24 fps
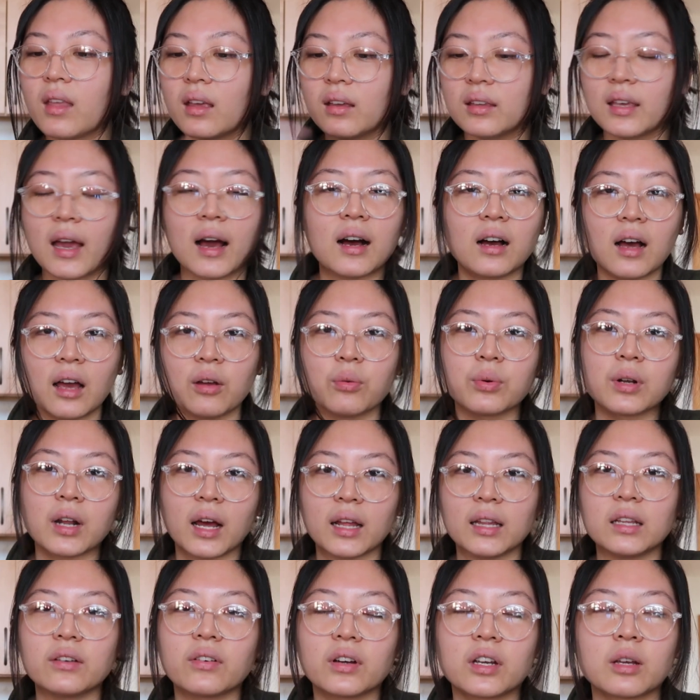yeah, I would
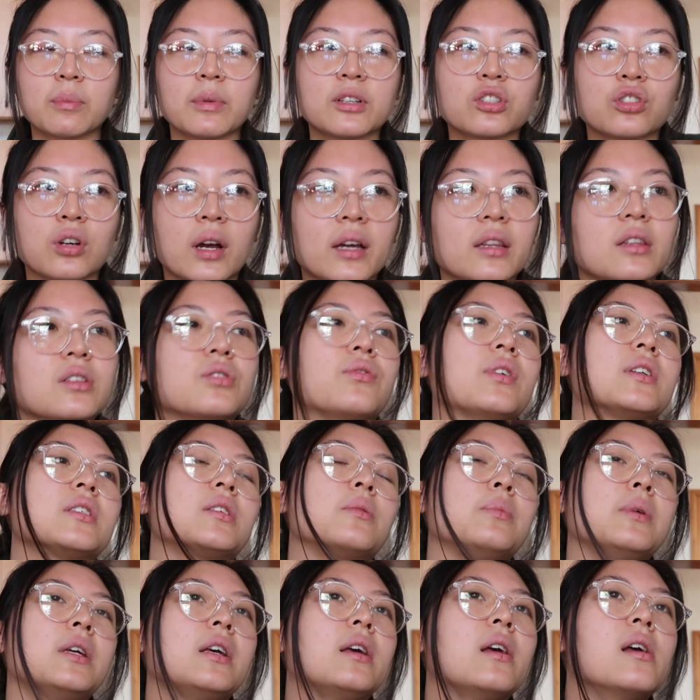highly recommend trying this
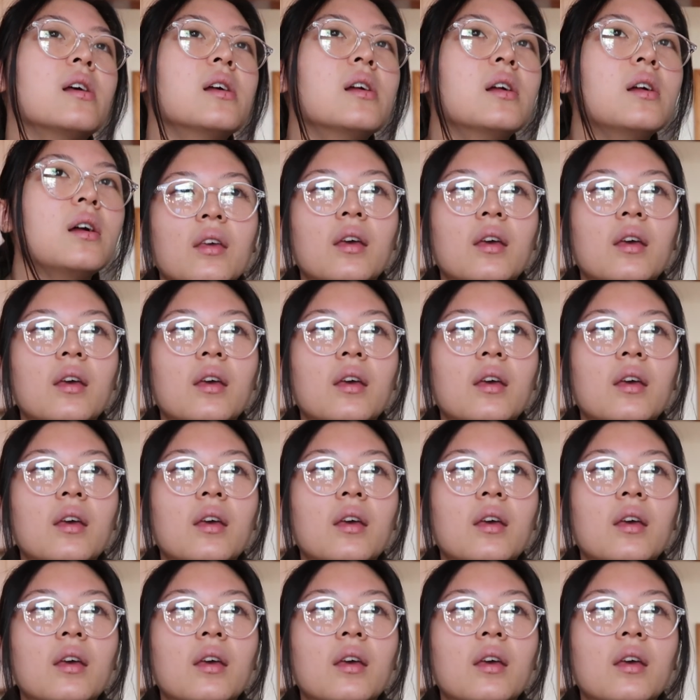recipe.